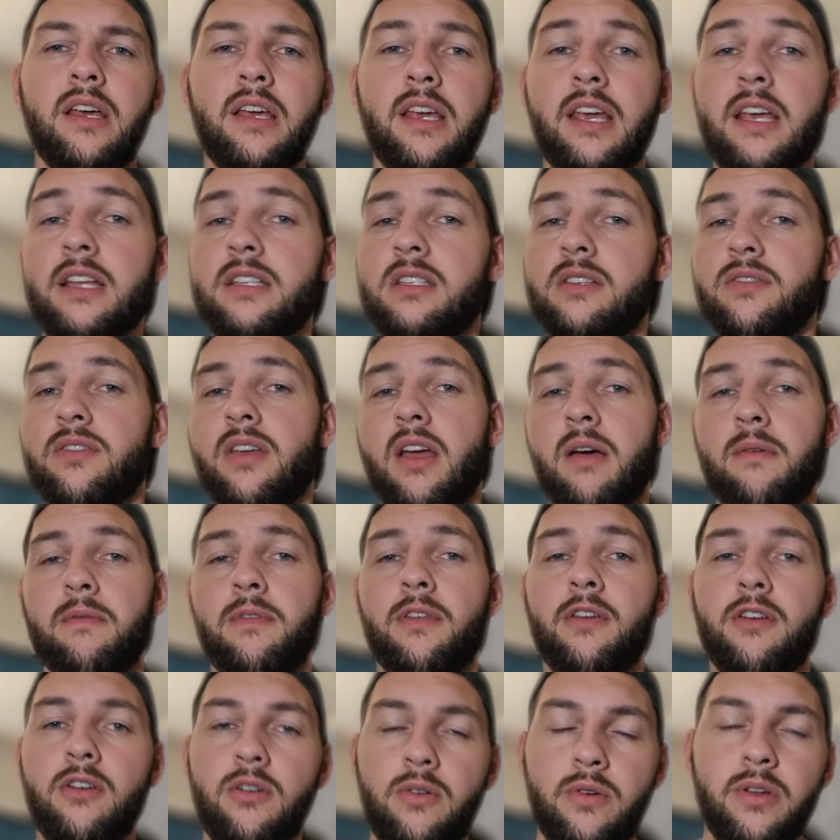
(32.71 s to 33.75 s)
kids have come
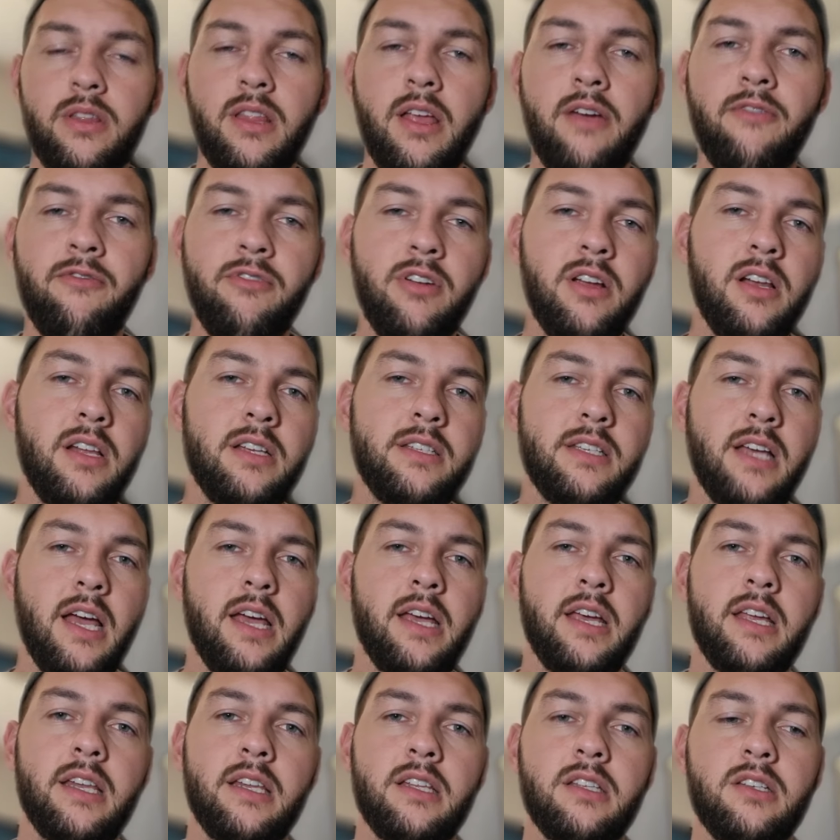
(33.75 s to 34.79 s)
through and they've really
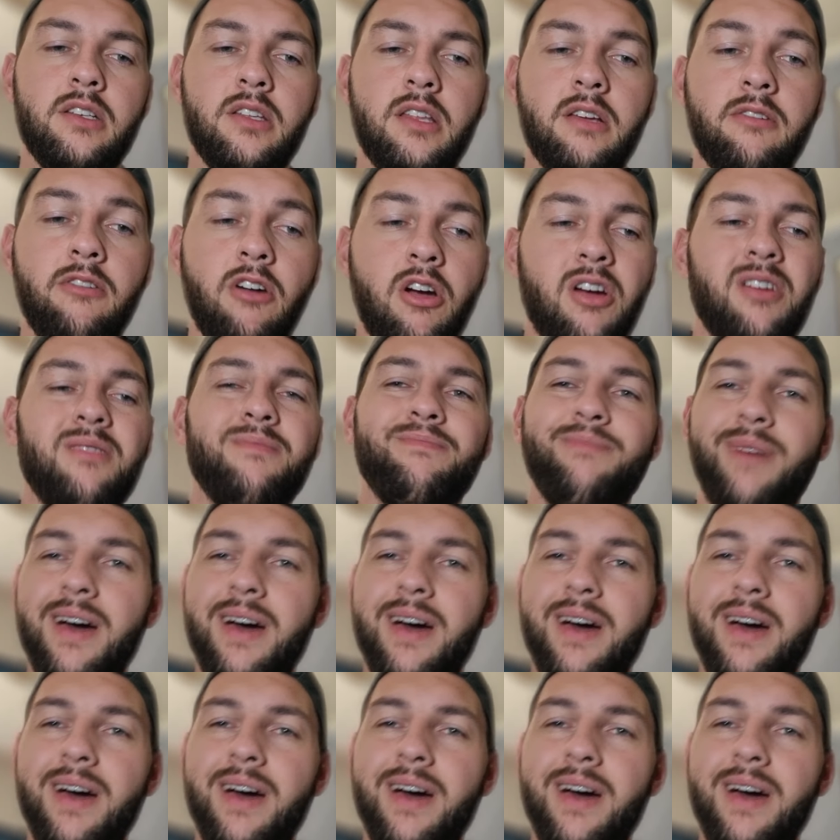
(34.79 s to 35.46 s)
taken it to their own.